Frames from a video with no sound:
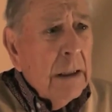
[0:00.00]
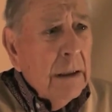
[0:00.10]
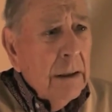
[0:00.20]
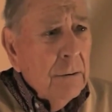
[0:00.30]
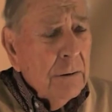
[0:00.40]

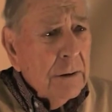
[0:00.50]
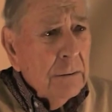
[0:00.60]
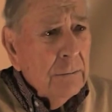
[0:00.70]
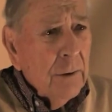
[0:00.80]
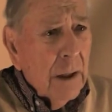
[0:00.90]
and
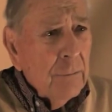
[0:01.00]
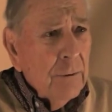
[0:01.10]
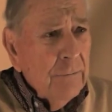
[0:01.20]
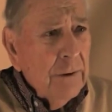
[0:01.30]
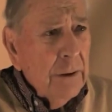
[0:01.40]
I
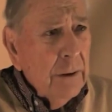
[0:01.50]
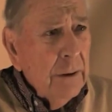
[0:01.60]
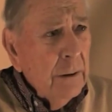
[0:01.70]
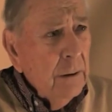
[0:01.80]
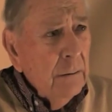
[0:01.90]
riveted
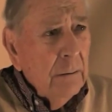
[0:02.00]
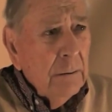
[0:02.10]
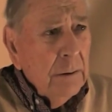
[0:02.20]
the